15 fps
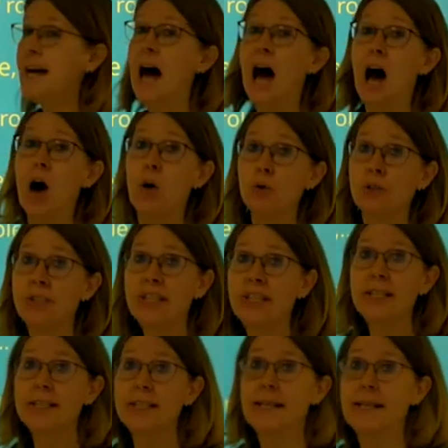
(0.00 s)
how
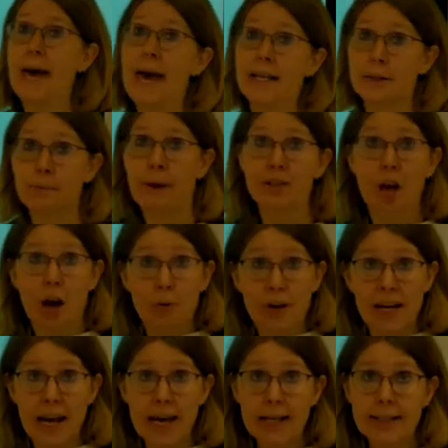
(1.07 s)
these aspects are
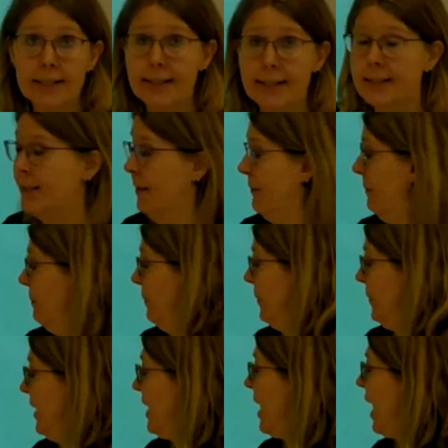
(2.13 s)
related,
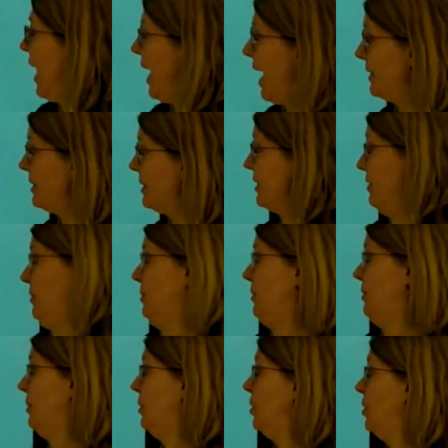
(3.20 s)
and
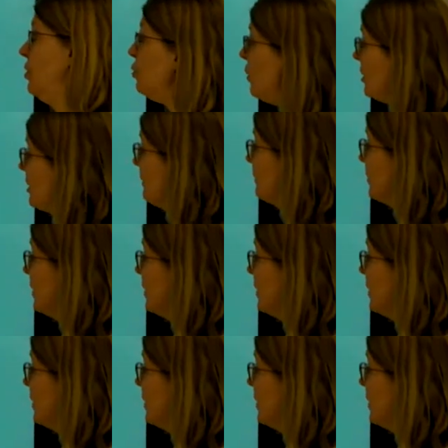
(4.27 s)
what